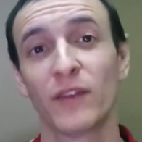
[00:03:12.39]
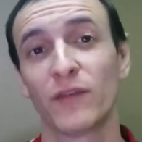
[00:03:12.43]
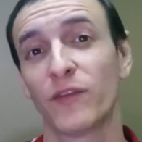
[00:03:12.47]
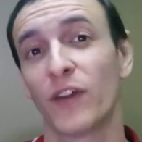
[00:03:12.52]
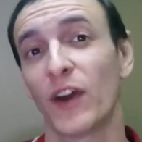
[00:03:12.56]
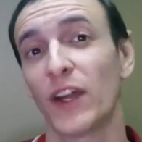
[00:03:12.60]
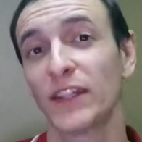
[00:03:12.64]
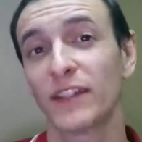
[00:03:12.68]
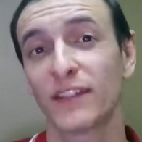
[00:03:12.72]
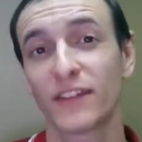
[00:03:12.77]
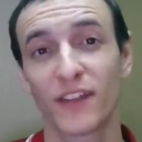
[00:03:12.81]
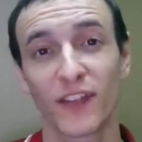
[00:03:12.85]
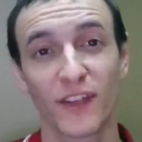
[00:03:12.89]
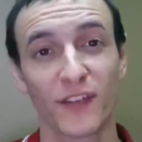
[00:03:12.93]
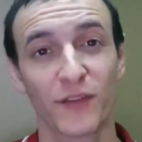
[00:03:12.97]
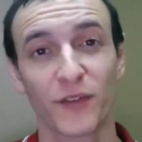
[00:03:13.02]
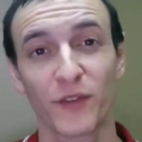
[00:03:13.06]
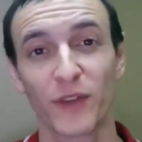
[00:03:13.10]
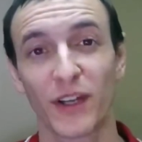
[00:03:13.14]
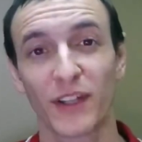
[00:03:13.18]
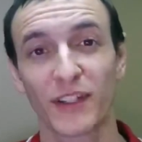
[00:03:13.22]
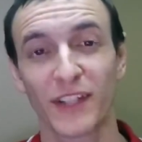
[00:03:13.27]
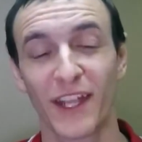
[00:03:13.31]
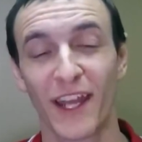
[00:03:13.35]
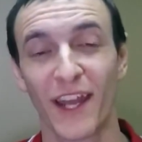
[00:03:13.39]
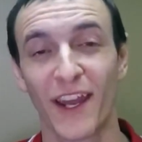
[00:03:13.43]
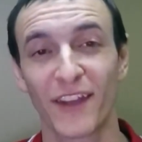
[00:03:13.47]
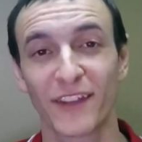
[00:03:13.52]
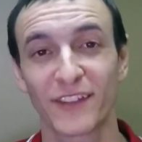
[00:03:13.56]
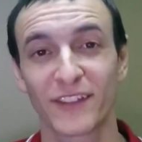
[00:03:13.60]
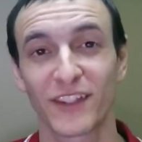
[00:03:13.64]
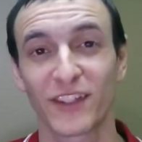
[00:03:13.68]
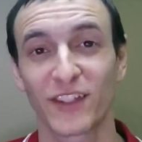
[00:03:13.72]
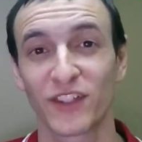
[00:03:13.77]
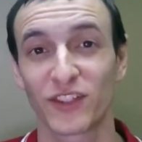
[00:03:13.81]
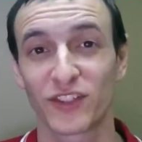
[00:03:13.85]
Find stuff around the
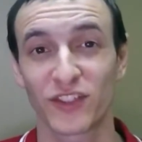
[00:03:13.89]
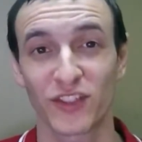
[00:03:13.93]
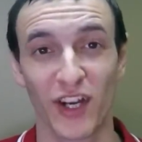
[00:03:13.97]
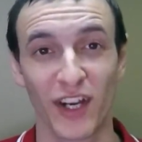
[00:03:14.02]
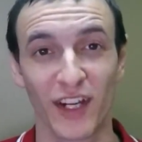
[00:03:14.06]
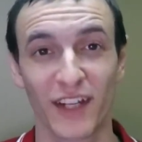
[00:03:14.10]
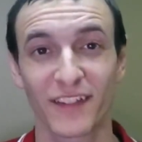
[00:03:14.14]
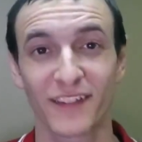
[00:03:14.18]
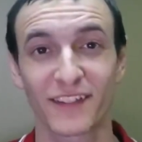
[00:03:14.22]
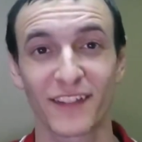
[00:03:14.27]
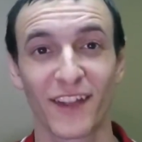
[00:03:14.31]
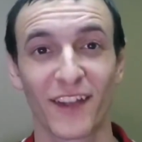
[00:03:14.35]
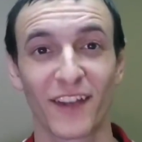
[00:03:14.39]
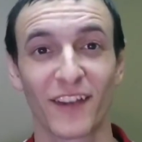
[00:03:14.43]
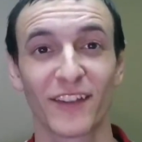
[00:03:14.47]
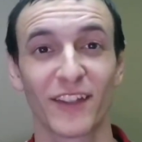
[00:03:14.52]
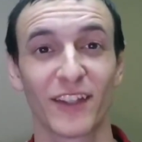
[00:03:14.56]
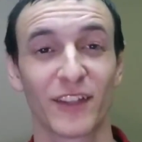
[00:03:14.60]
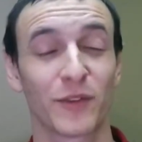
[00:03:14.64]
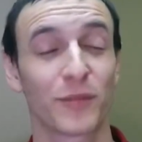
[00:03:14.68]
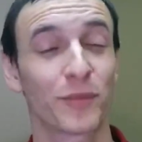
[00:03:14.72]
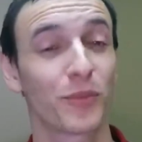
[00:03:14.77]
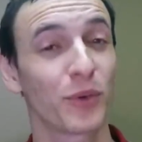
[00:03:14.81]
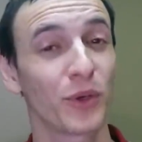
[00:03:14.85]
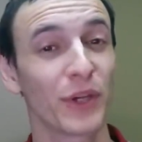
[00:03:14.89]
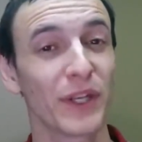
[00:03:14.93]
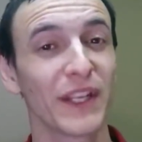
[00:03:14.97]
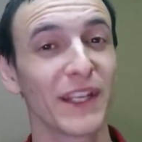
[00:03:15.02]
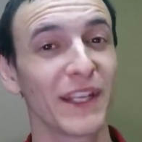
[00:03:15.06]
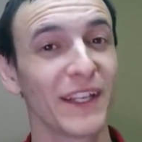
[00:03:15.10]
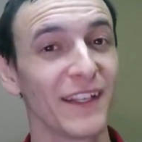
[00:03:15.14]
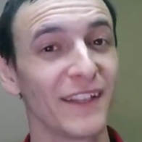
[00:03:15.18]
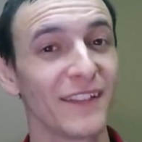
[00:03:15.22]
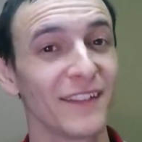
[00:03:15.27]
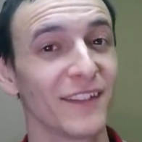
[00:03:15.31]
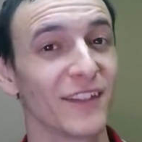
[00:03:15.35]
house that you're trying to sell. It's pretty
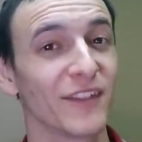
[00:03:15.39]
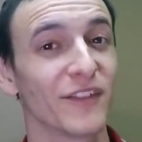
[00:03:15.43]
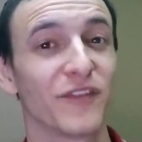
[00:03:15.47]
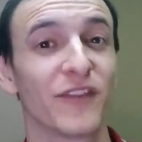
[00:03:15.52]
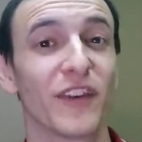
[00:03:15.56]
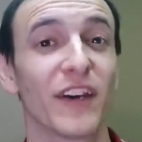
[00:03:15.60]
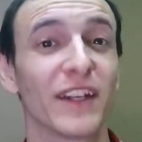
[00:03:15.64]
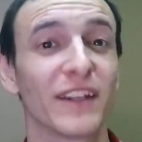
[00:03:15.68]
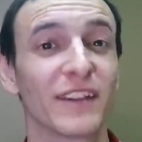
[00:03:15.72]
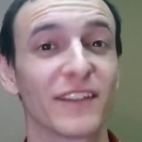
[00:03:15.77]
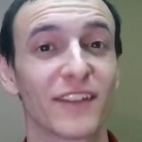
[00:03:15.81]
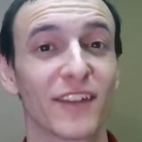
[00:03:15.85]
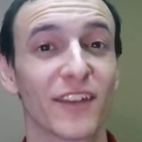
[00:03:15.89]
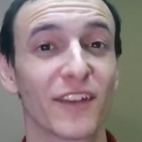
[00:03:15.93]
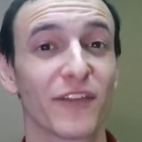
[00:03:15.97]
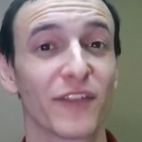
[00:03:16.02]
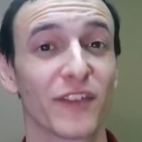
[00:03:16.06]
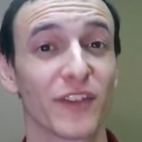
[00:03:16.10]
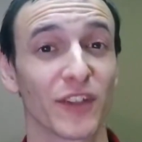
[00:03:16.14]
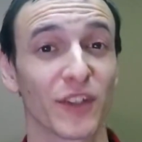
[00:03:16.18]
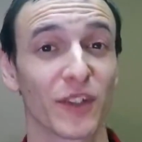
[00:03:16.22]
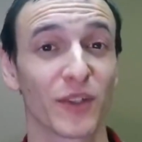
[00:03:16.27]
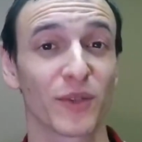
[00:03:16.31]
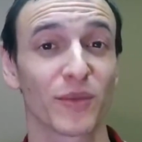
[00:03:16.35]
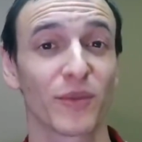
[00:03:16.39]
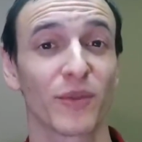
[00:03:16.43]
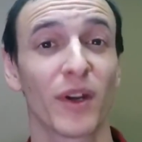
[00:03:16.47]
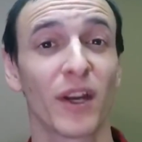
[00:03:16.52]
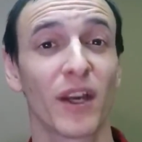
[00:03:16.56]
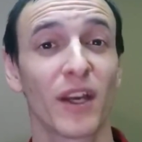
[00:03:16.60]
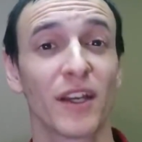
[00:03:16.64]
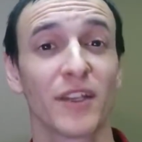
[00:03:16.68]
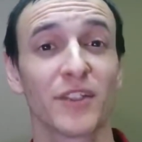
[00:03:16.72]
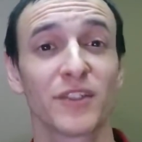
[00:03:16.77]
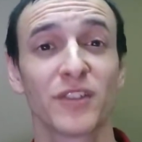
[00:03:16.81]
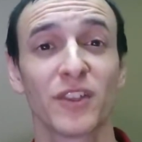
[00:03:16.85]
easy to find stuff in the
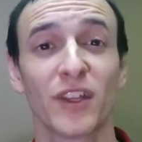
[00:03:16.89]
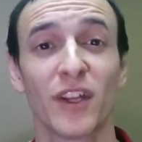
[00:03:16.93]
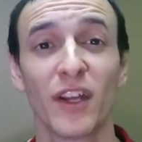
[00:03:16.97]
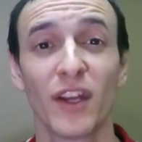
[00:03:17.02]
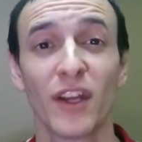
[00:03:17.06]
garage